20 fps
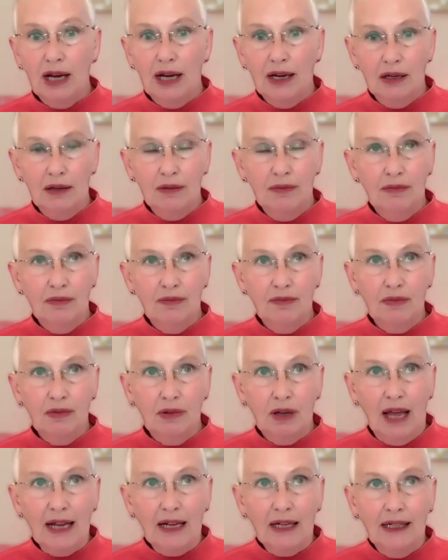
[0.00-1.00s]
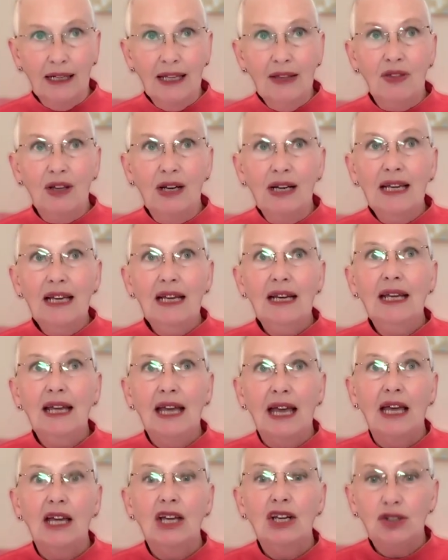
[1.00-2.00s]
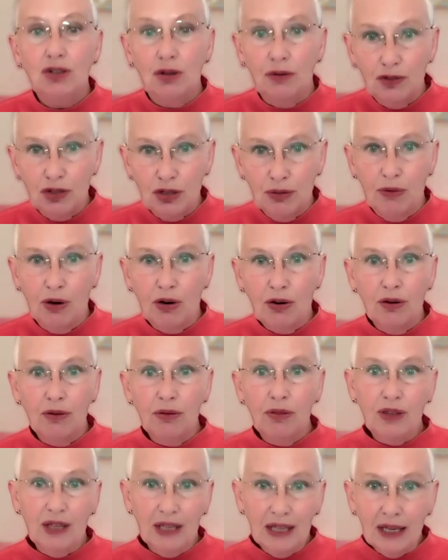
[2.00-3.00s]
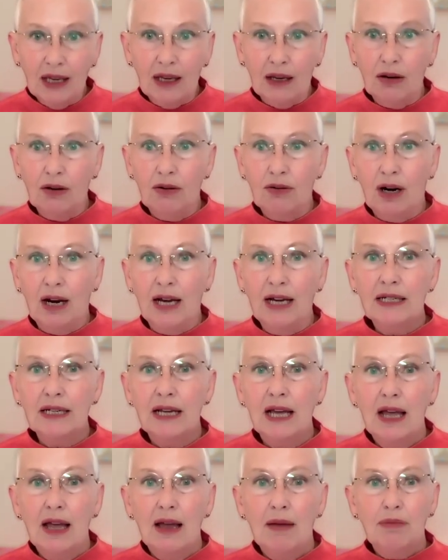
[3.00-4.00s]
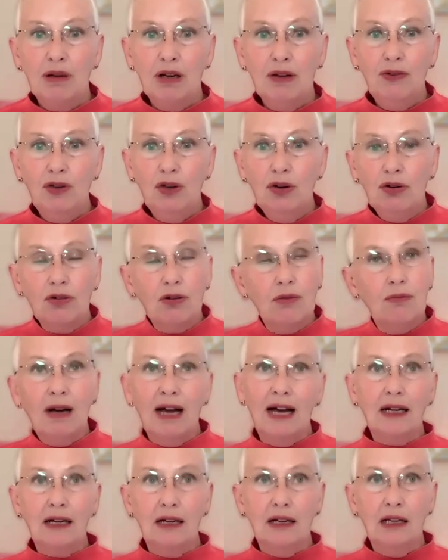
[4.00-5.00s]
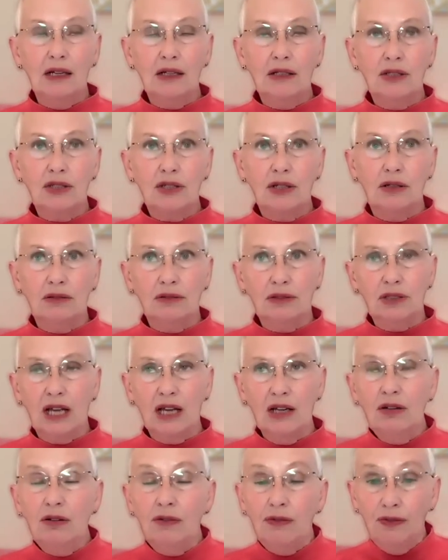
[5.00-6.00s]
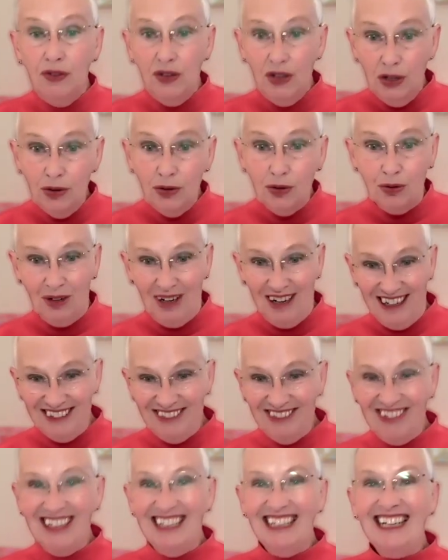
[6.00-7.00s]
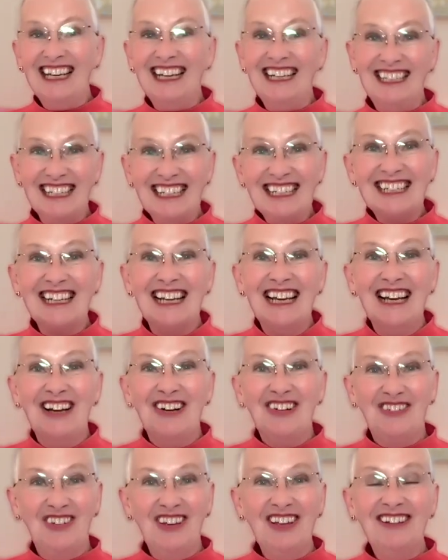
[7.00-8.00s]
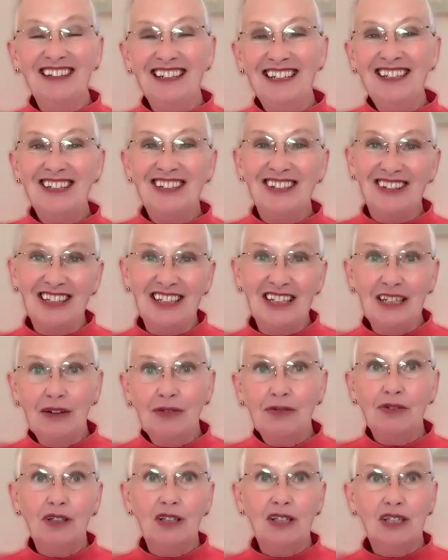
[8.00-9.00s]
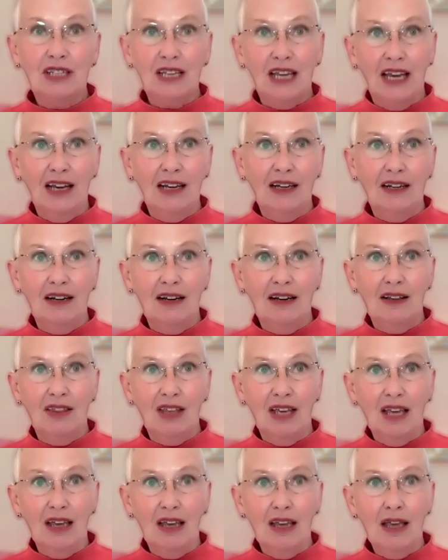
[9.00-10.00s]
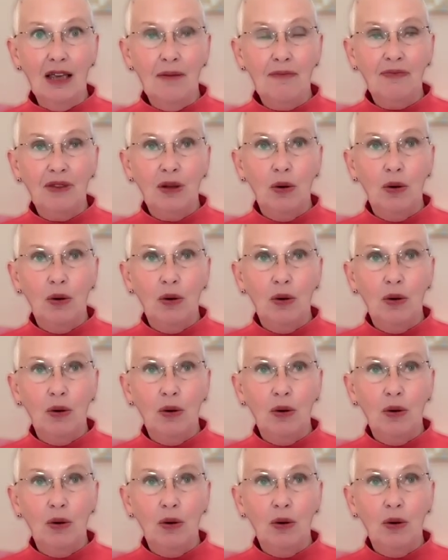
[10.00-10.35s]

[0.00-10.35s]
the leading edge of tomorrow thinking, right? But if you're a marketing consultant, can you really just feel into the difference in